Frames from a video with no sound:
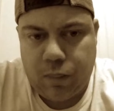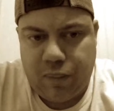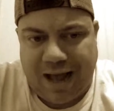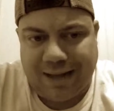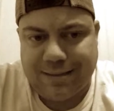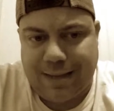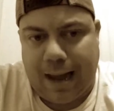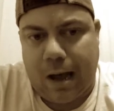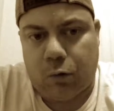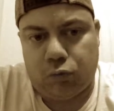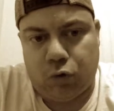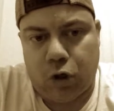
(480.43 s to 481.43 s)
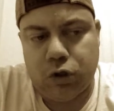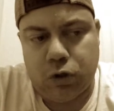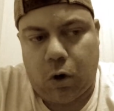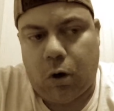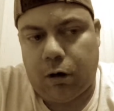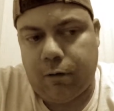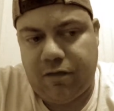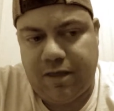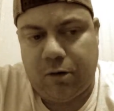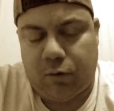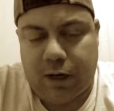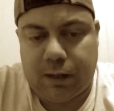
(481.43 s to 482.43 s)
That's how runs are
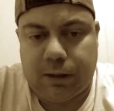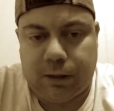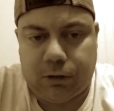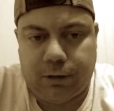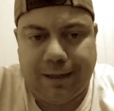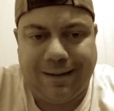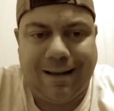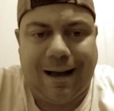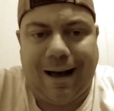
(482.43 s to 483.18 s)
theoretically created.